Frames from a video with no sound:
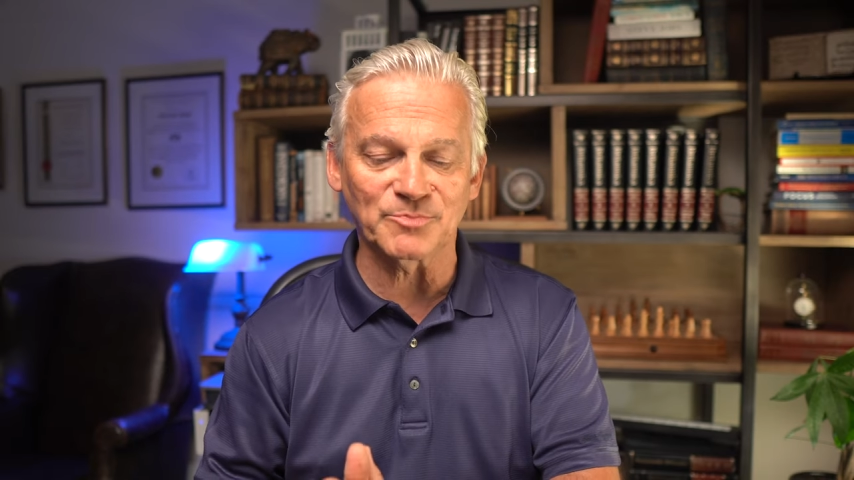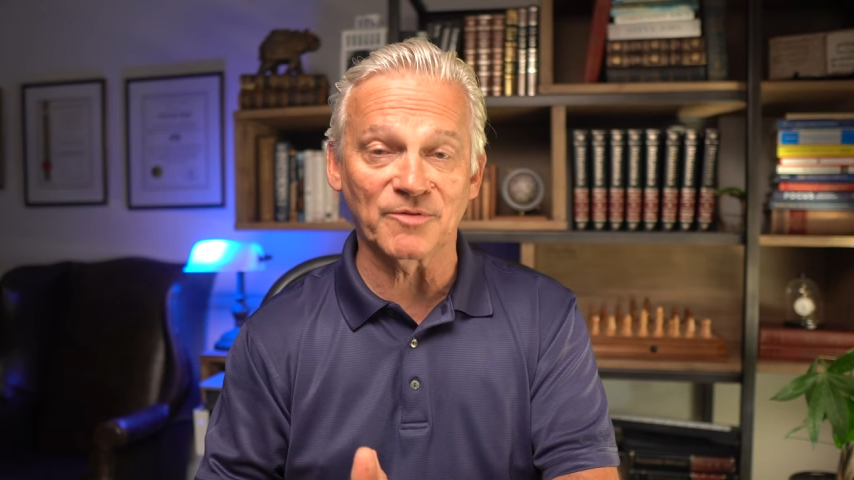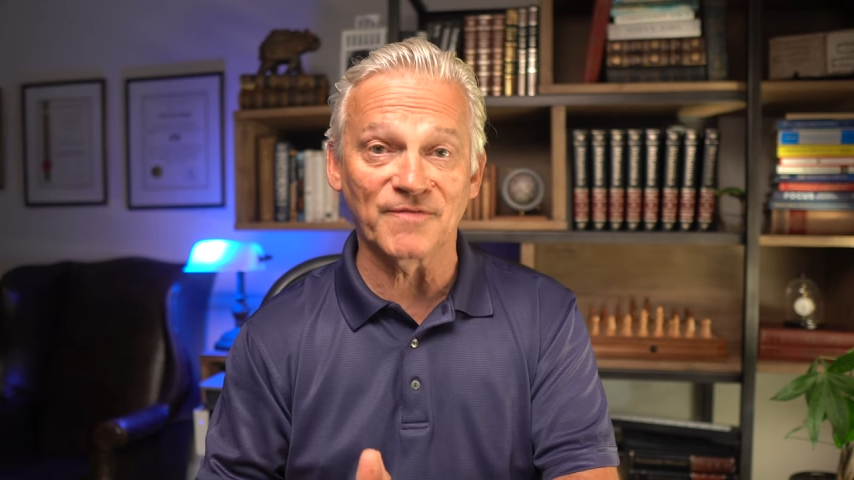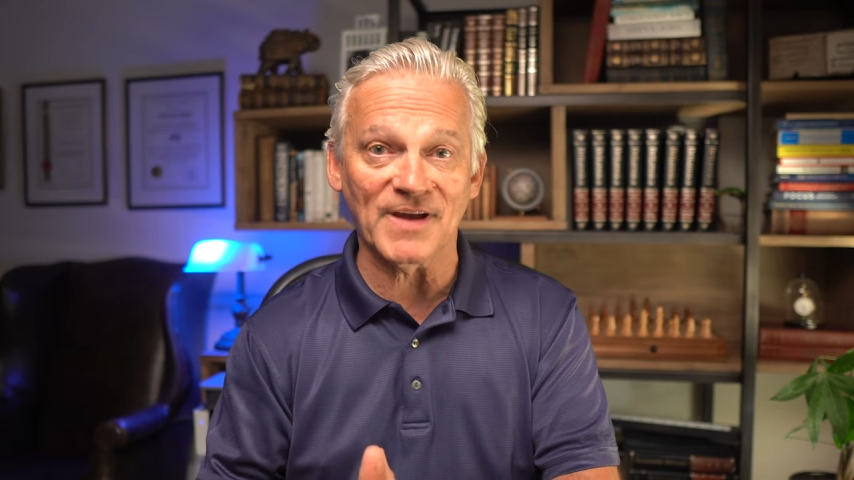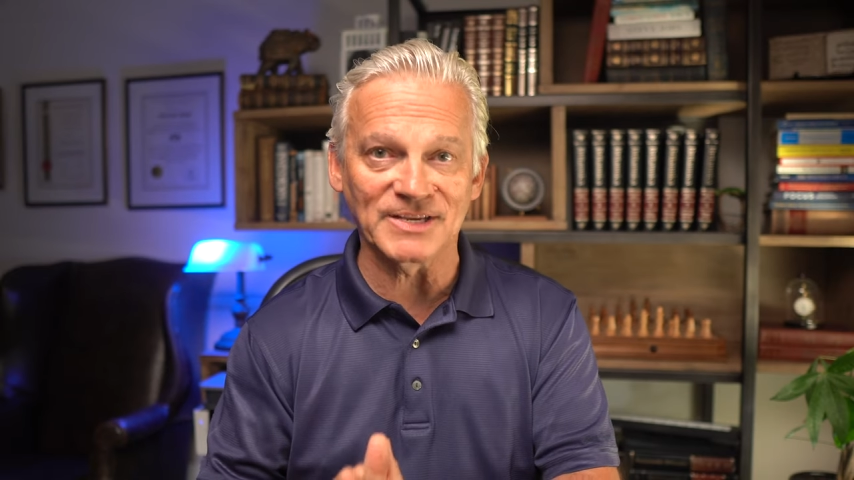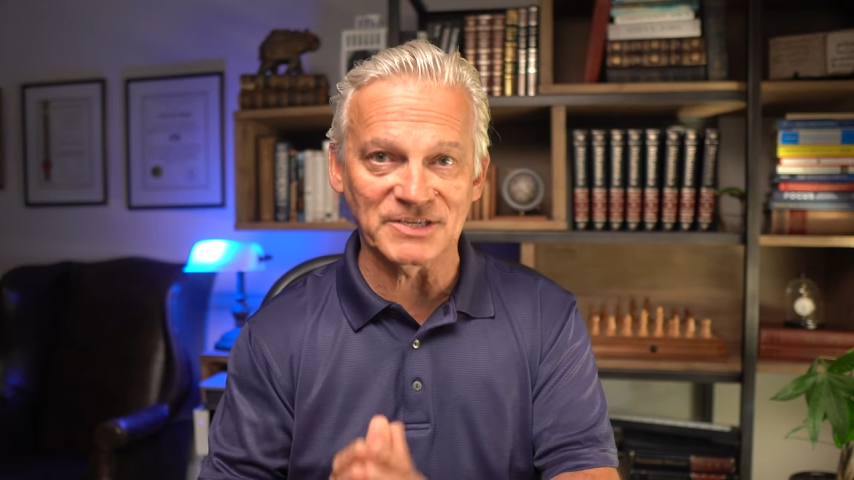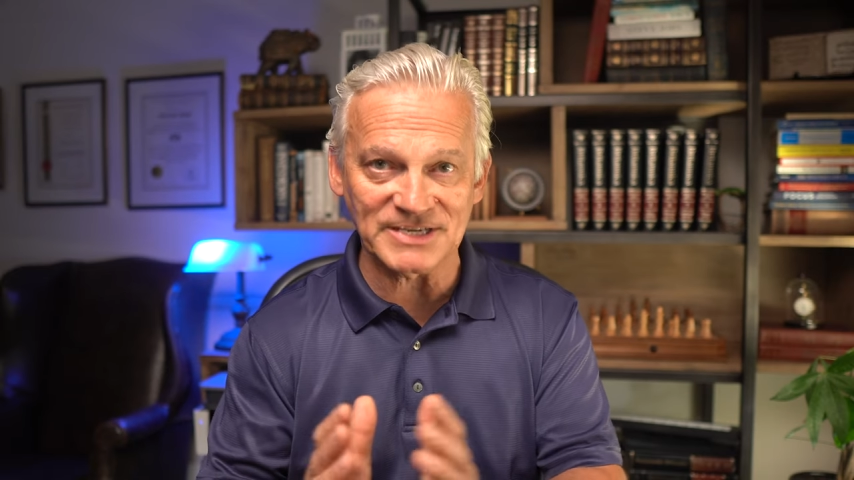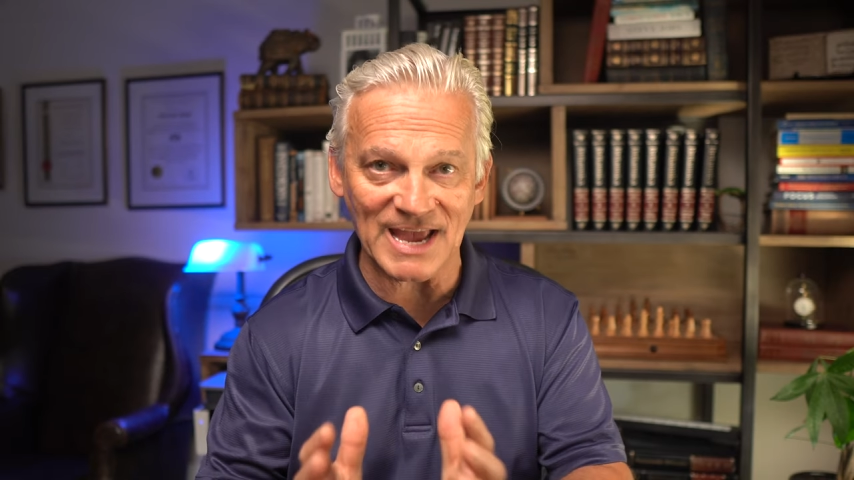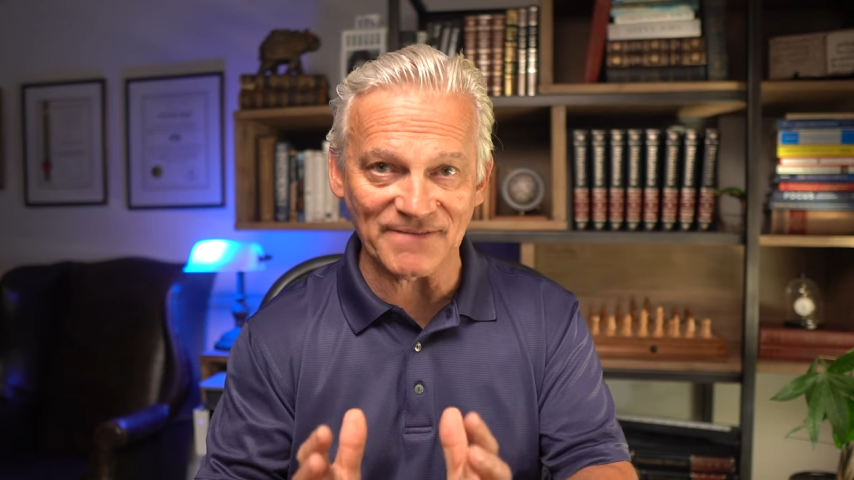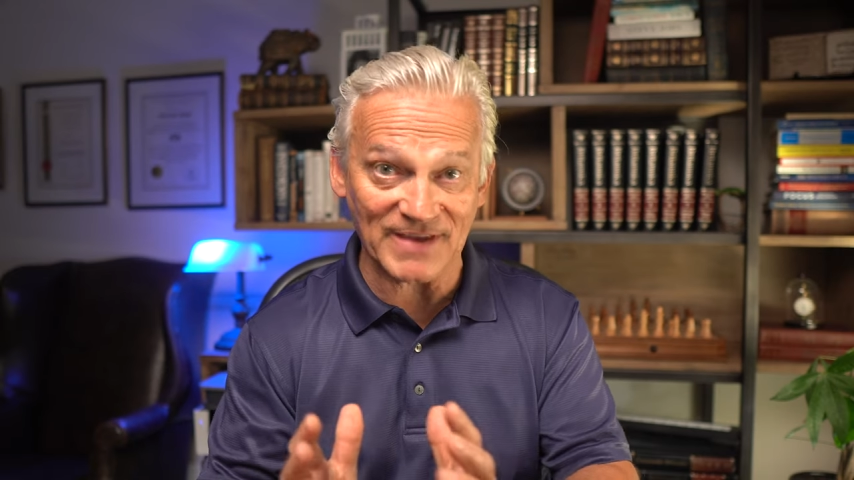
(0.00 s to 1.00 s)
provides
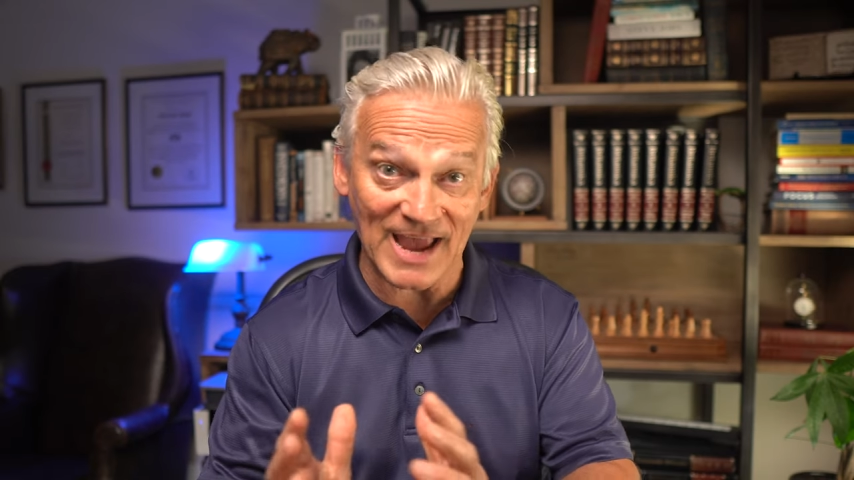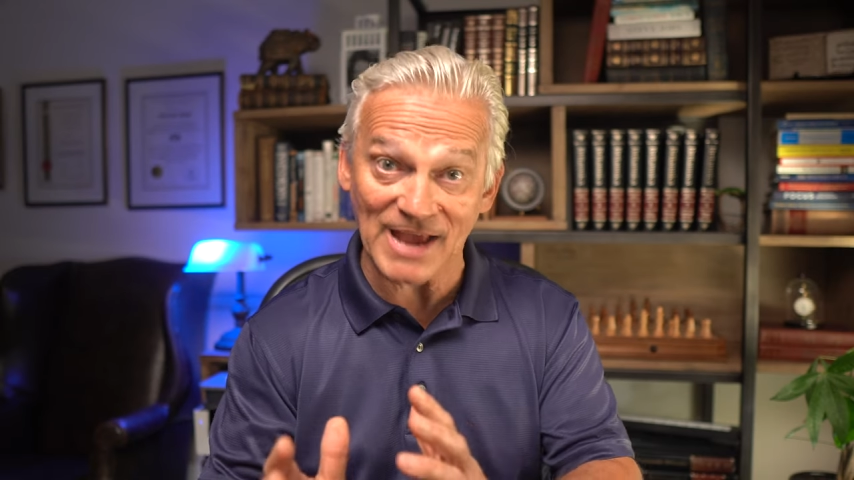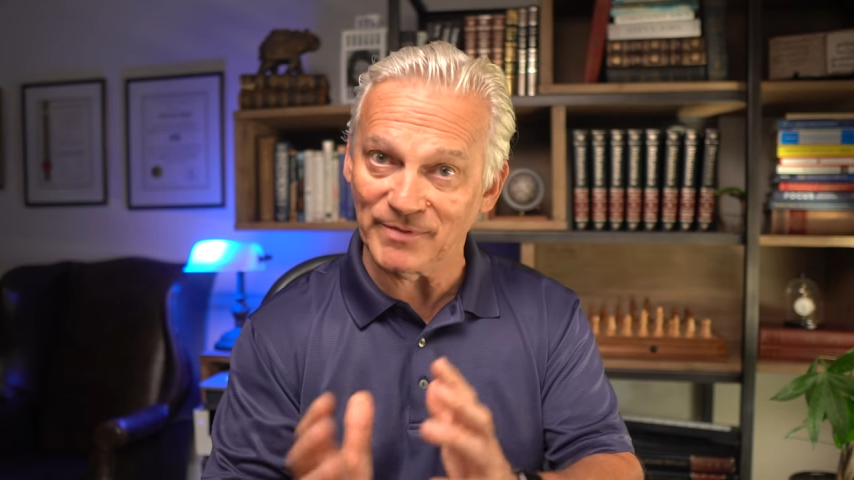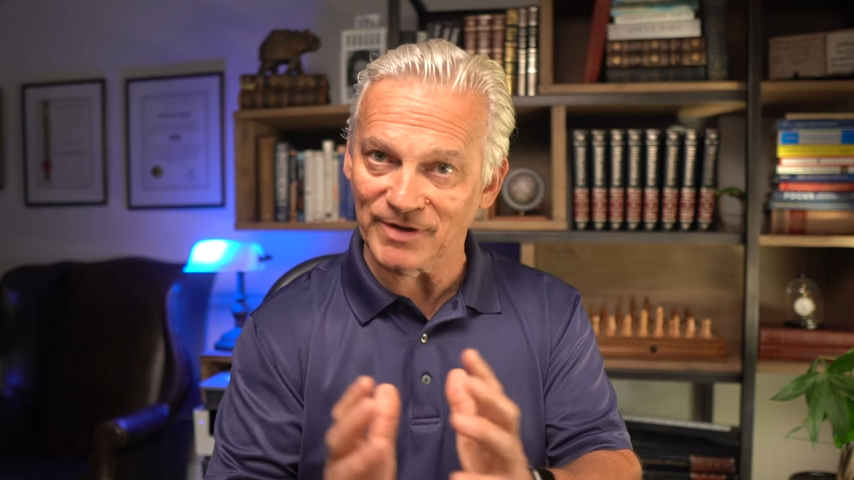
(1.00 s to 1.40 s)
staffing and